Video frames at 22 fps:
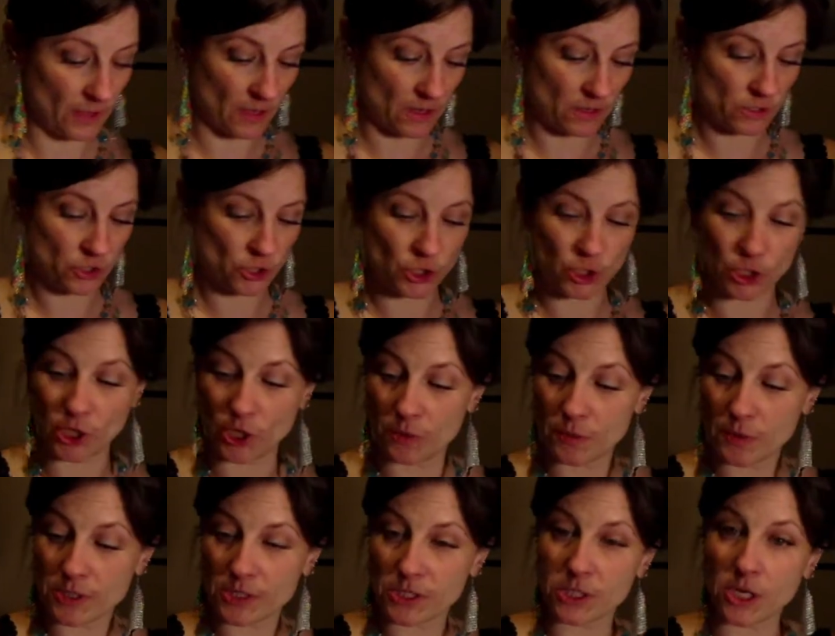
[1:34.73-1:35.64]
She
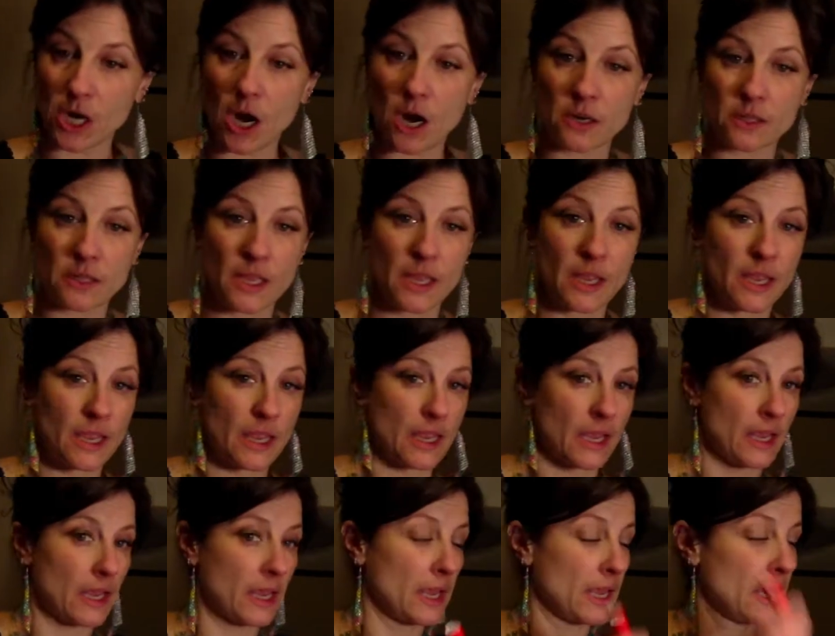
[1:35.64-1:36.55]
would start
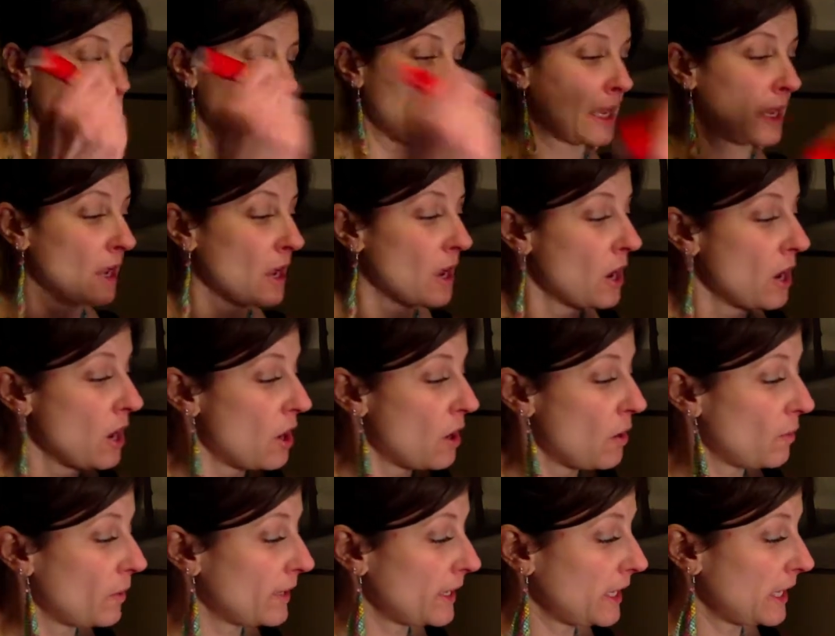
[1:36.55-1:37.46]
thinking,
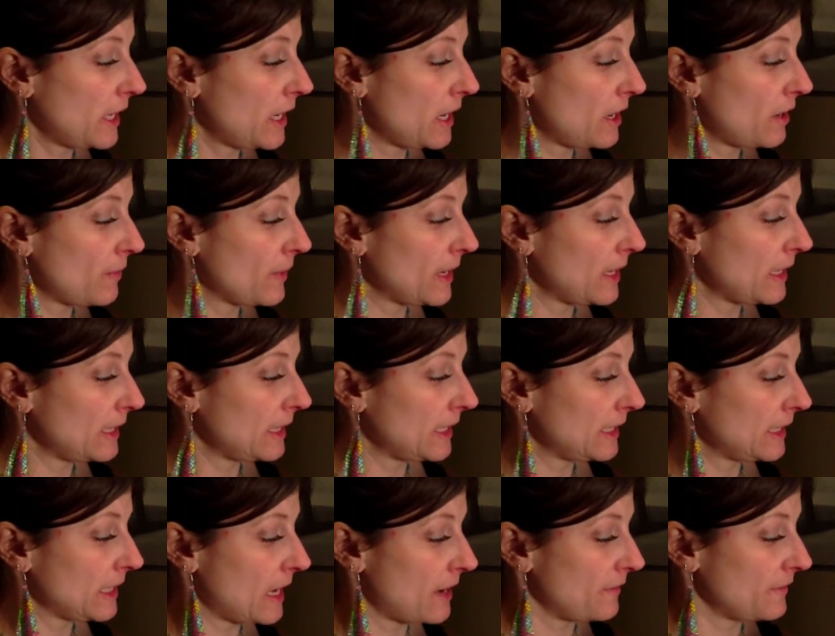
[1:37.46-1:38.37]
well, he
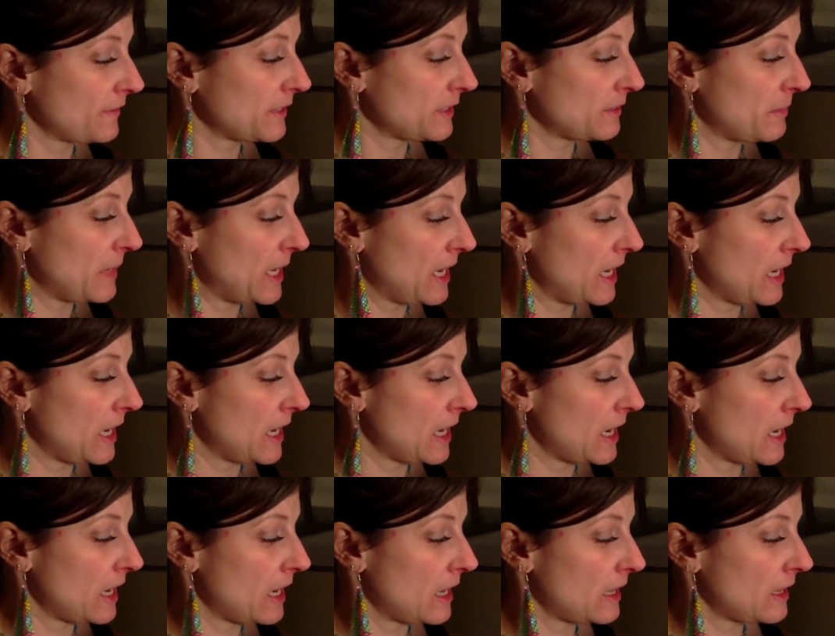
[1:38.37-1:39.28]
really loves
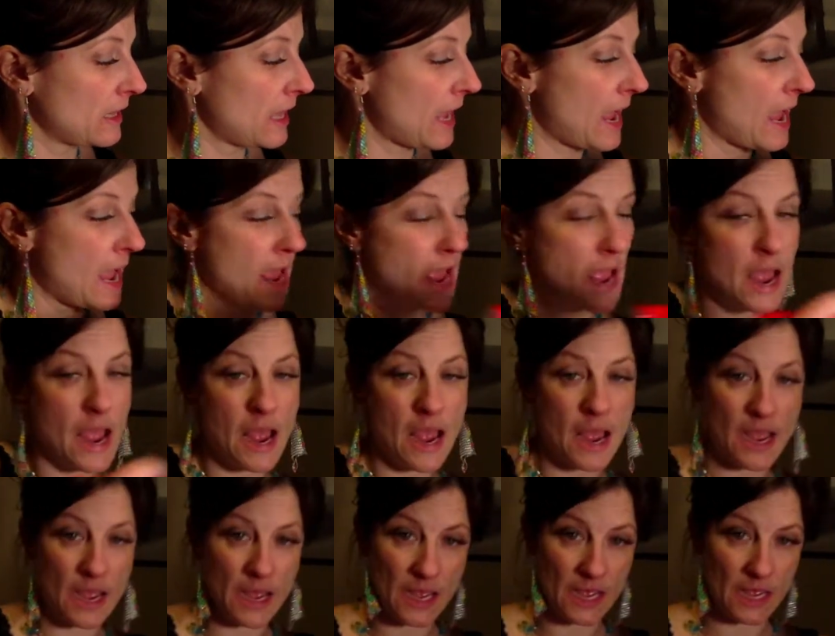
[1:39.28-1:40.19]
me,
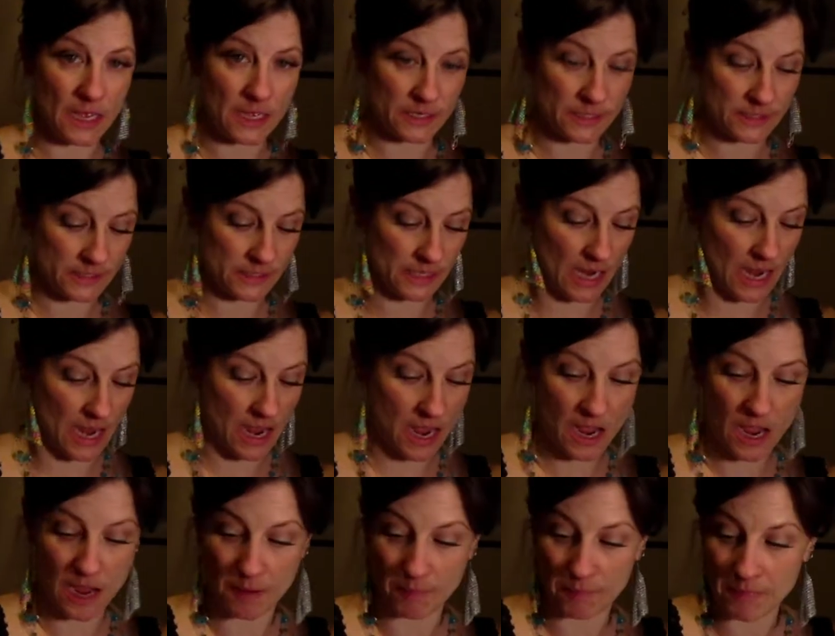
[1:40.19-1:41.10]
and
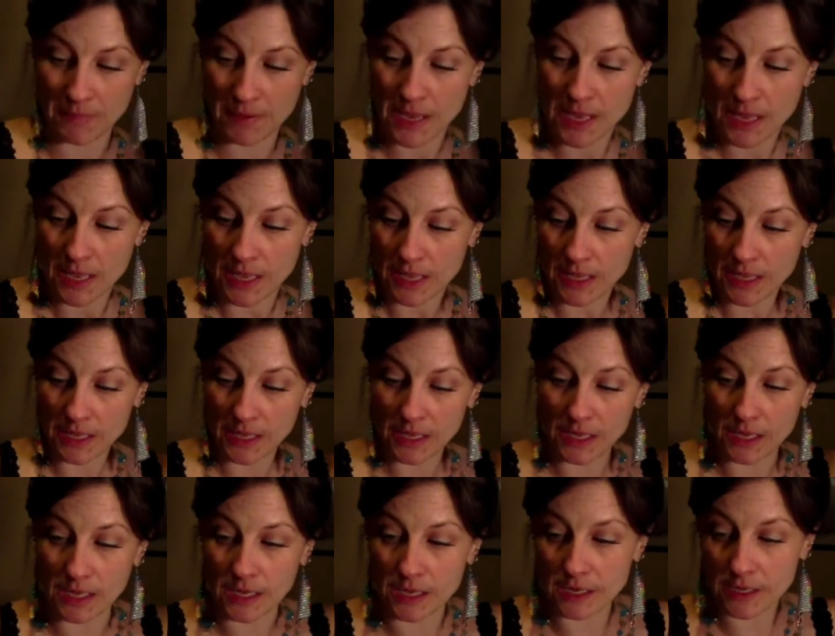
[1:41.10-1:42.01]
um,
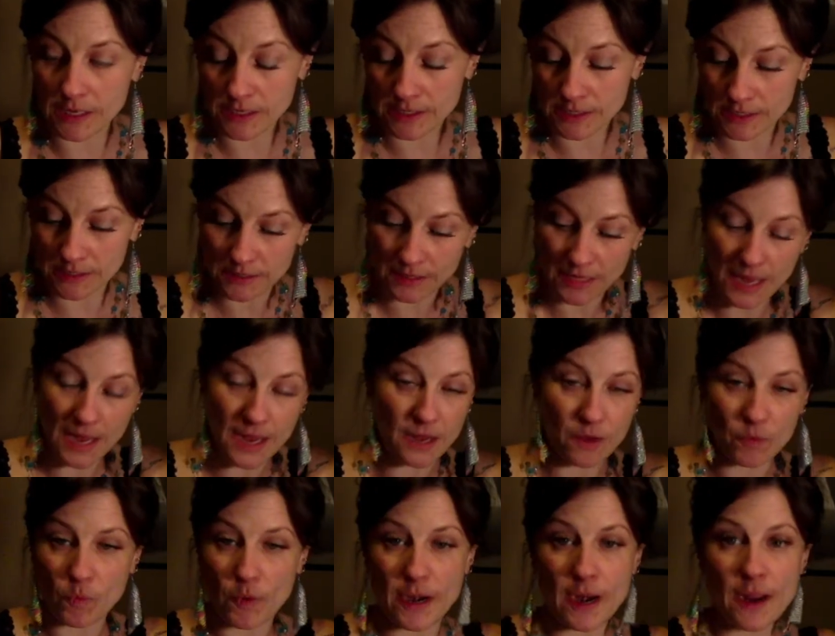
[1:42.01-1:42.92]
he
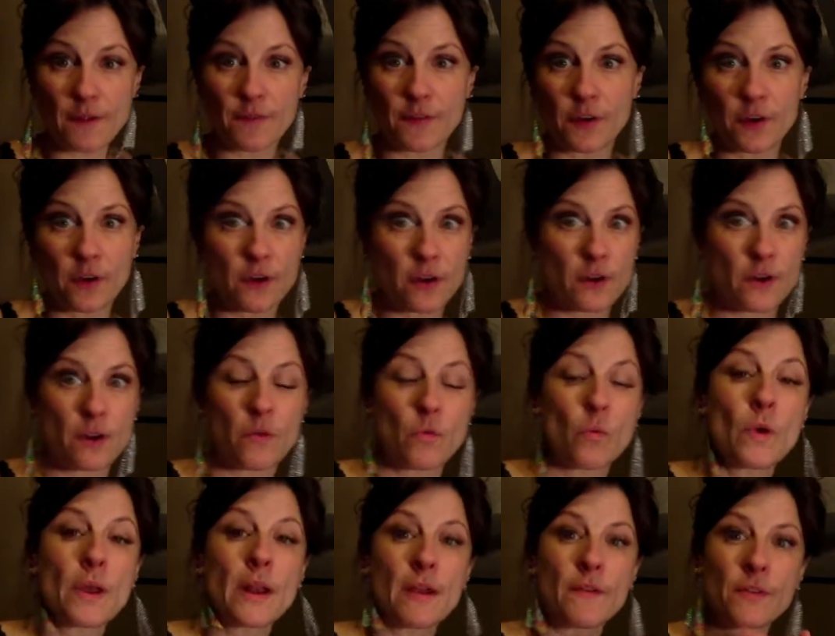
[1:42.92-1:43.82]
like whatever
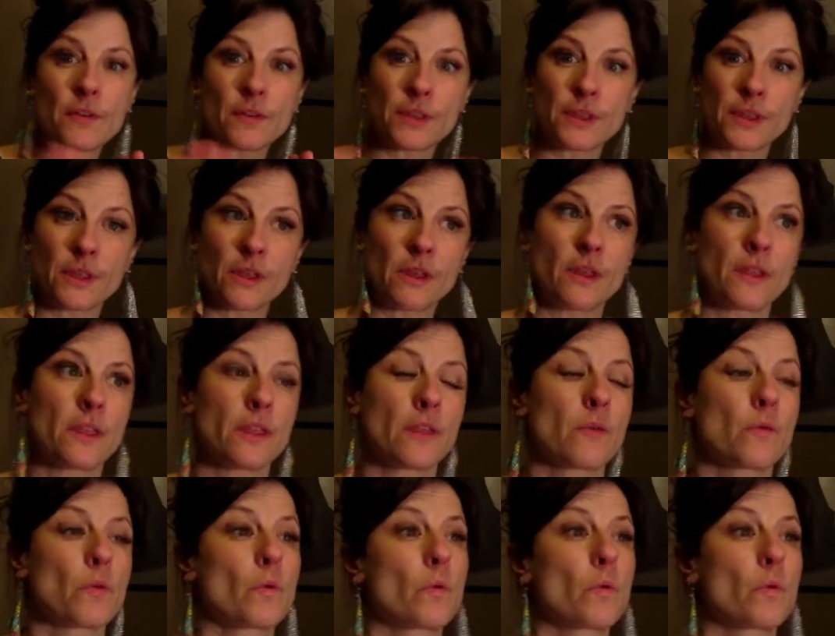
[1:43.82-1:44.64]
whatever the